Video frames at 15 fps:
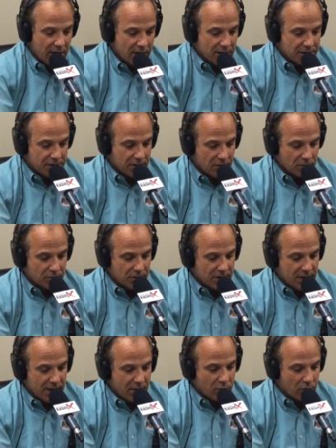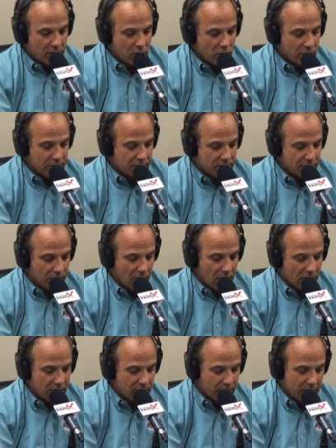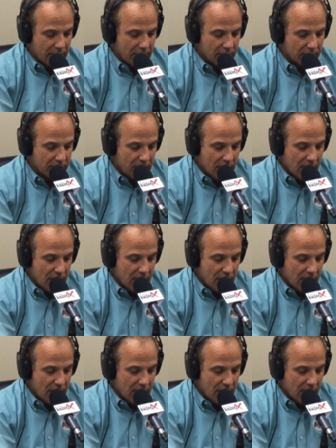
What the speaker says: So today we're going to talk about